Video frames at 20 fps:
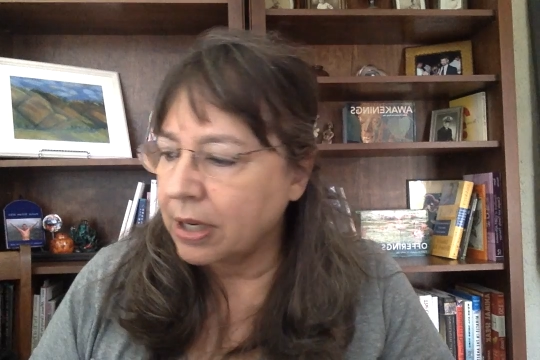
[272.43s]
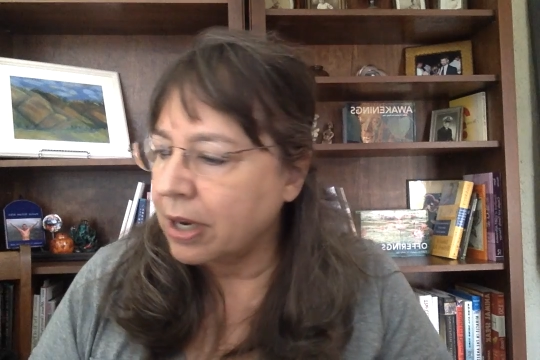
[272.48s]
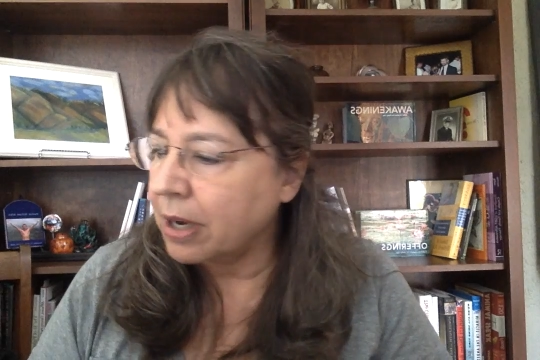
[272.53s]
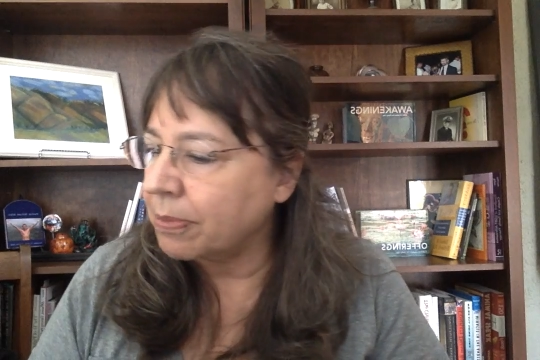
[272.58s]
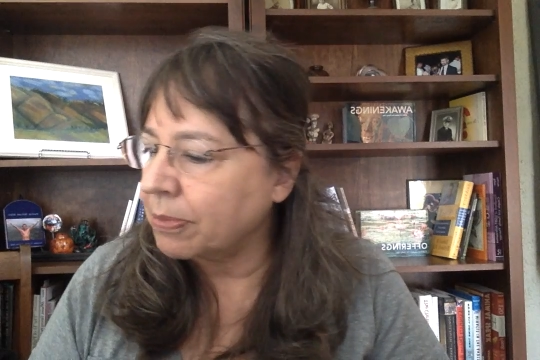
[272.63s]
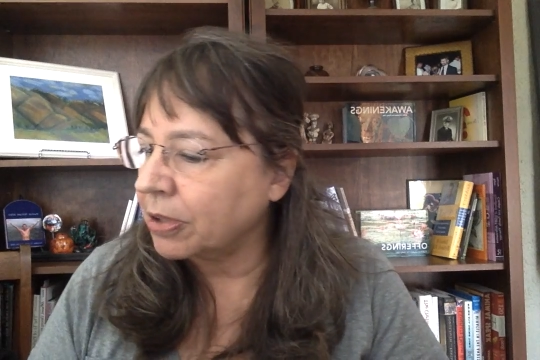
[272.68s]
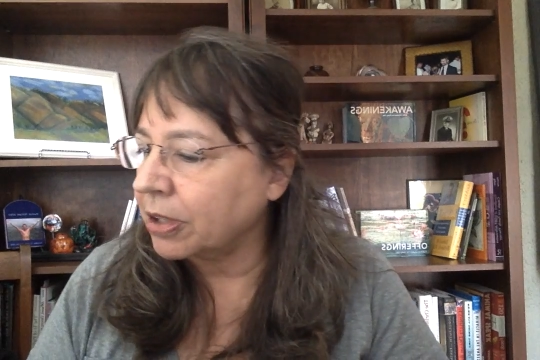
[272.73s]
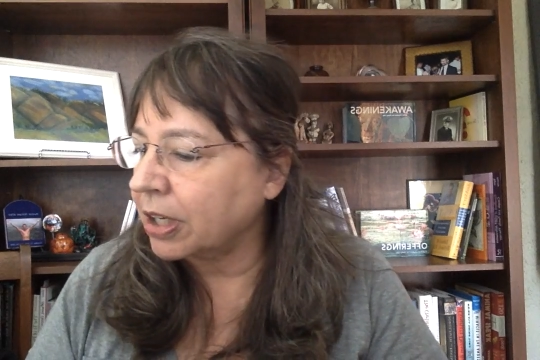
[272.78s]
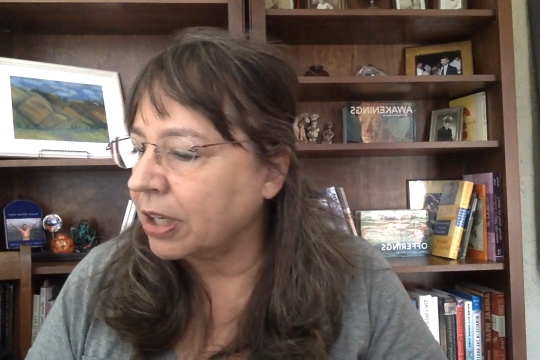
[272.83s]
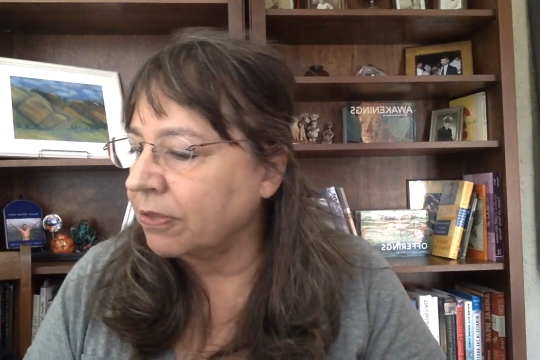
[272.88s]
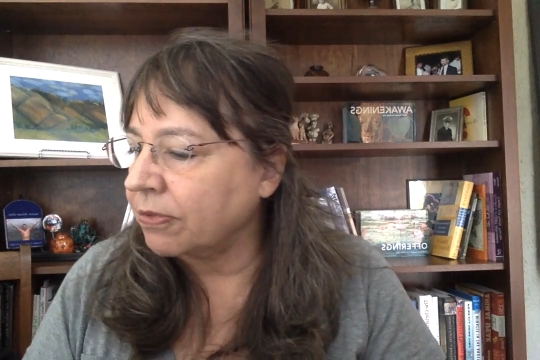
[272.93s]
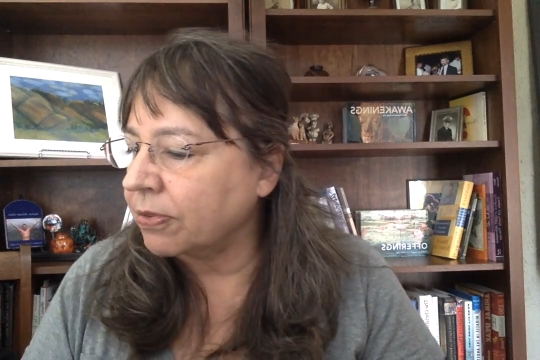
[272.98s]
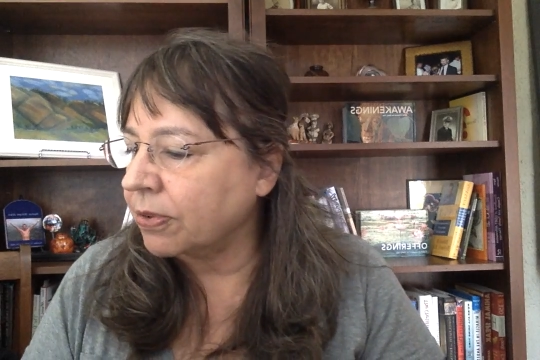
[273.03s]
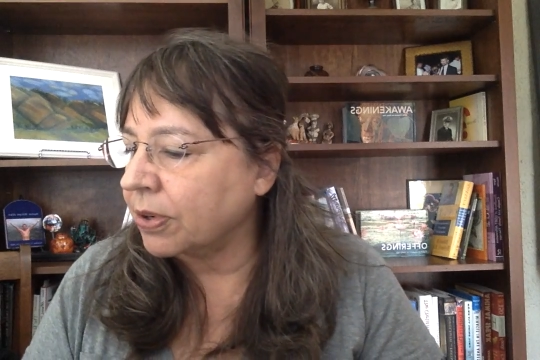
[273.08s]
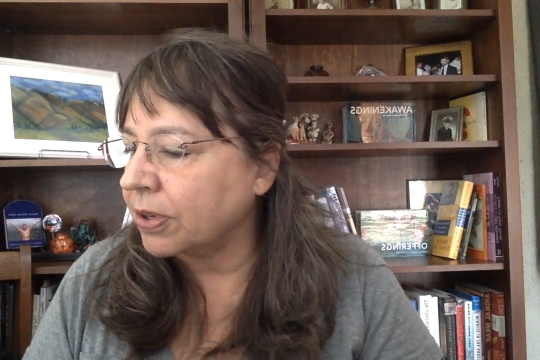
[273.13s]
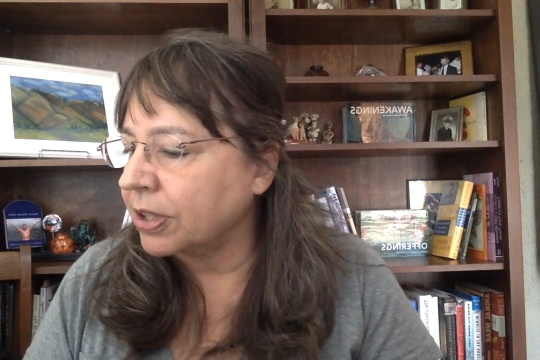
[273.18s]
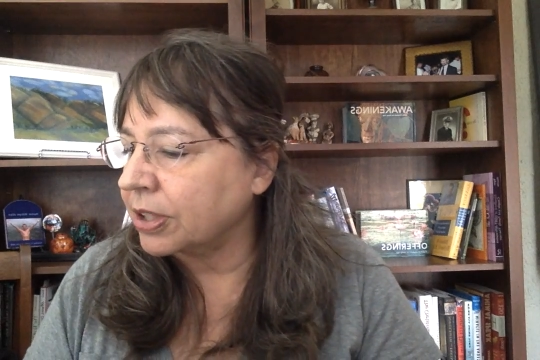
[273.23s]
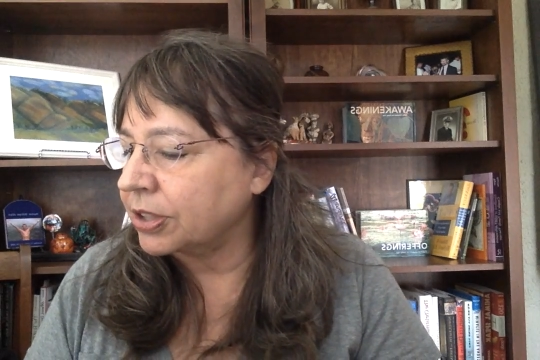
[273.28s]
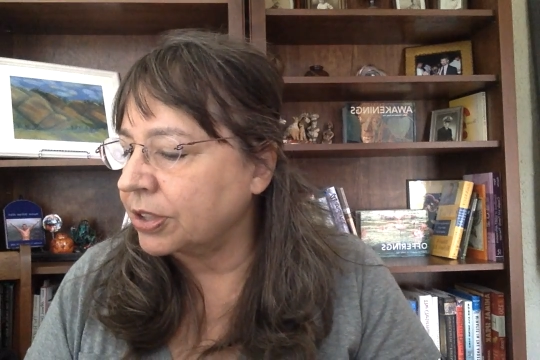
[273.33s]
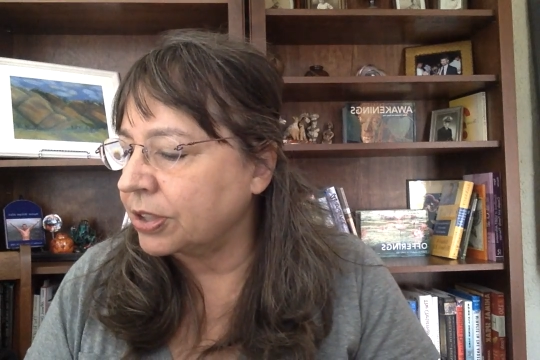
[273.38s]
I'm looking
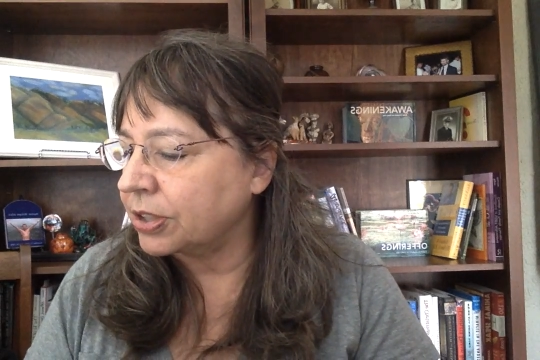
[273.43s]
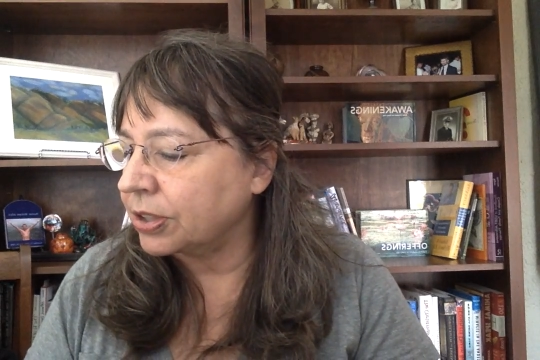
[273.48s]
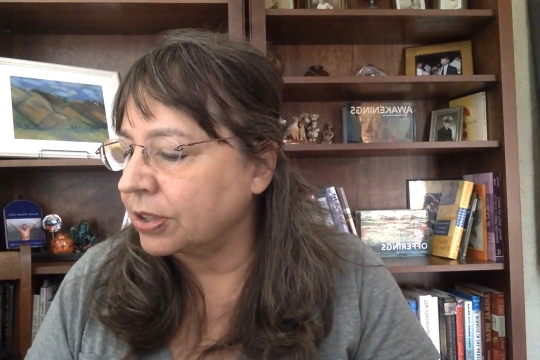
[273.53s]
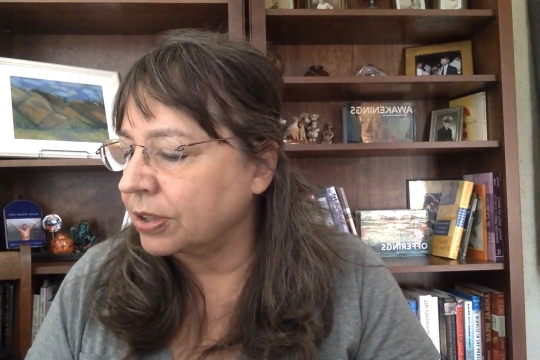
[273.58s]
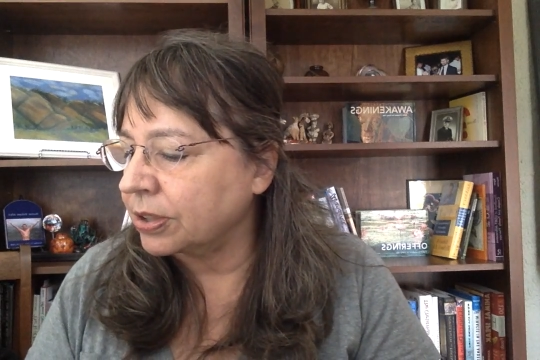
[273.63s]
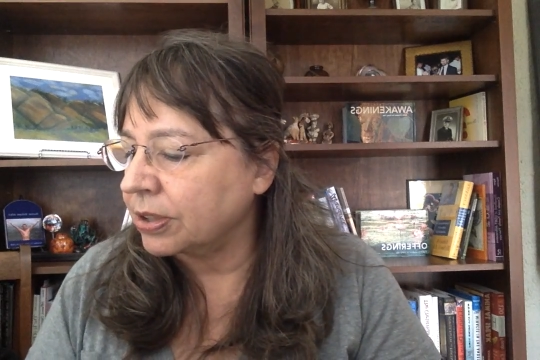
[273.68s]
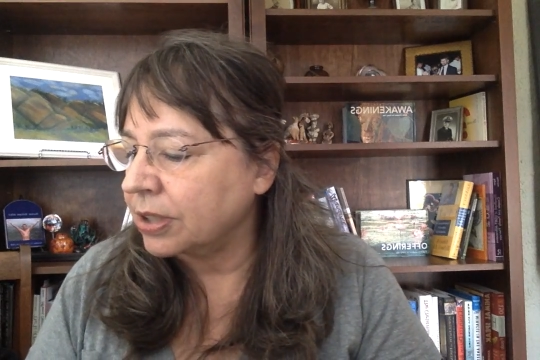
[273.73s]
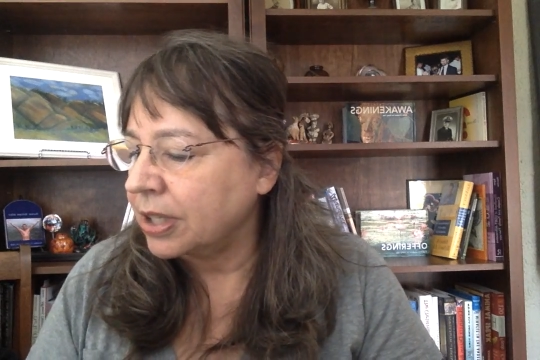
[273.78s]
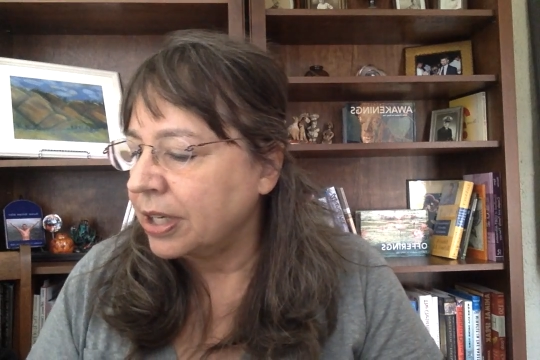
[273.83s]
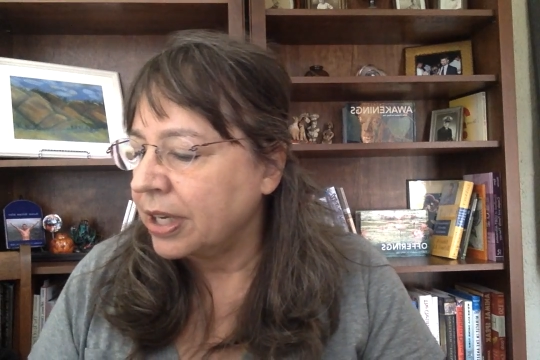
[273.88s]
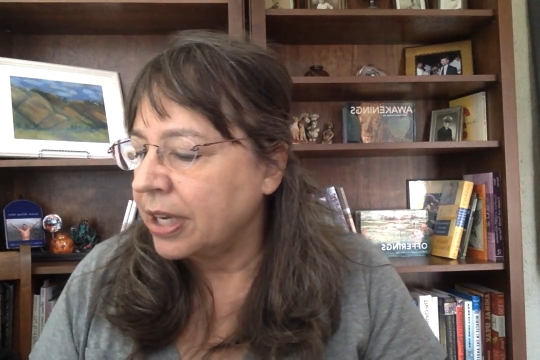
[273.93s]
forward to